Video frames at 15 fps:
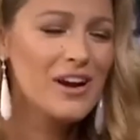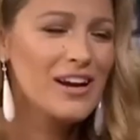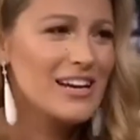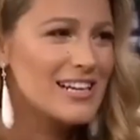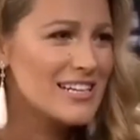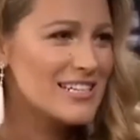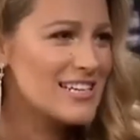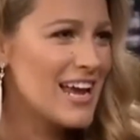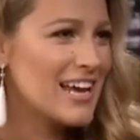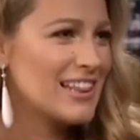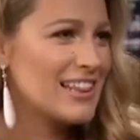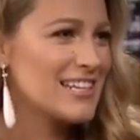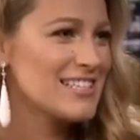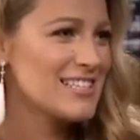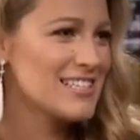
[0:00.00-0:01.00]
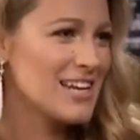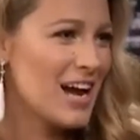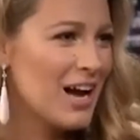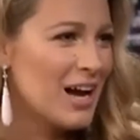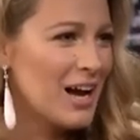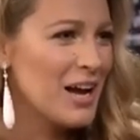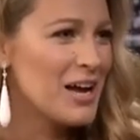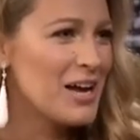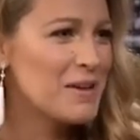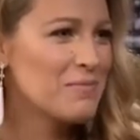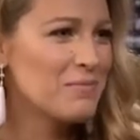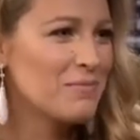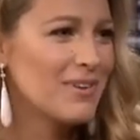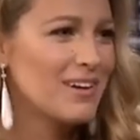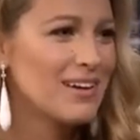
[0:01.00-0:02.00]
led Reynolds to make such bold
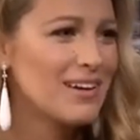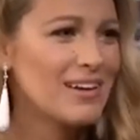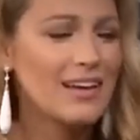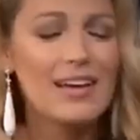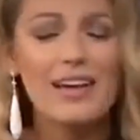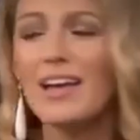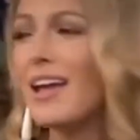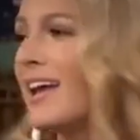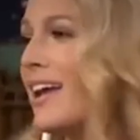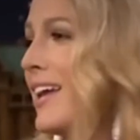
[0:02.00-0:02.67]
statements about